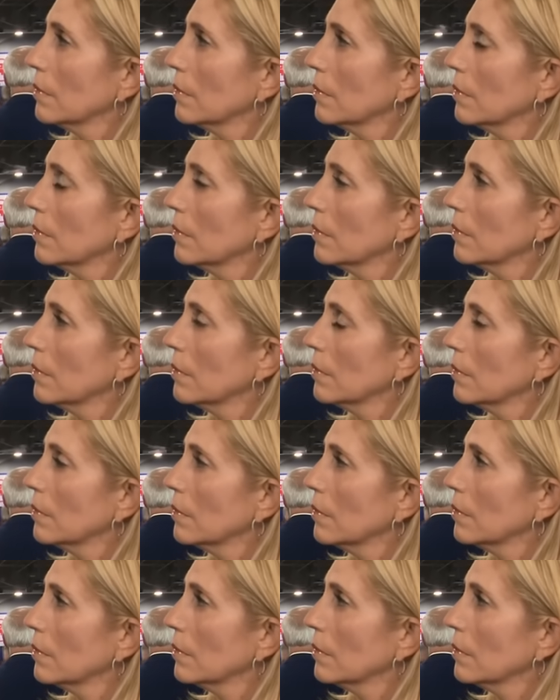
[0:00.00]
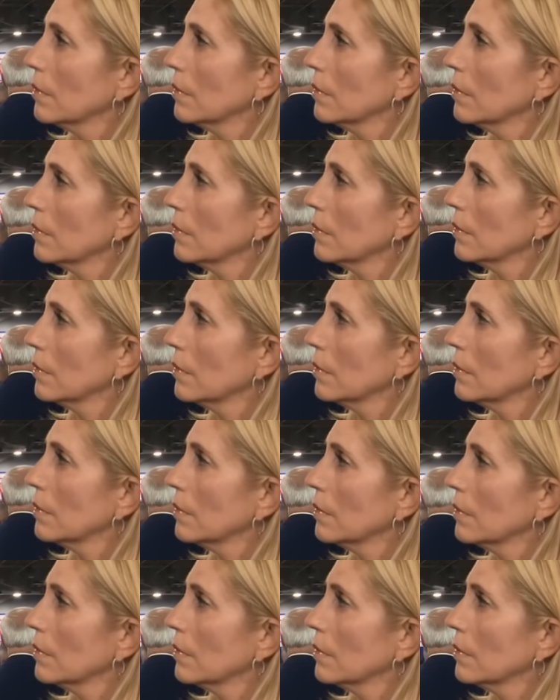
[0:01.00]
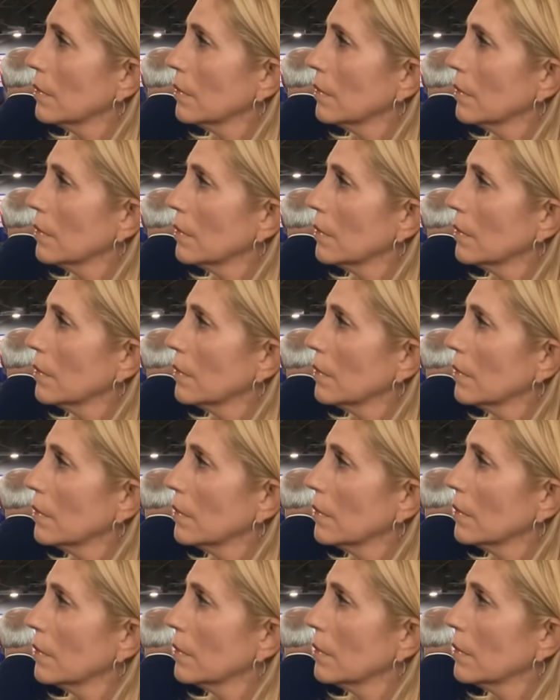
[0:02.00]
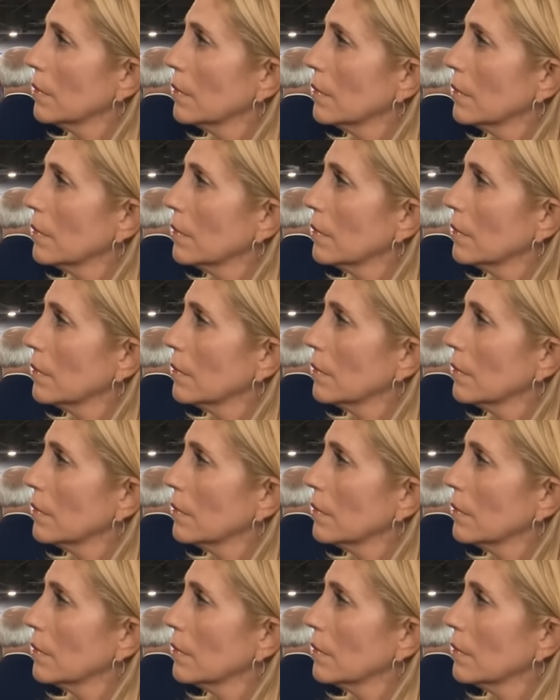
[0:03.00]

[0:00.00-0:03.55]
The person shown says nothing.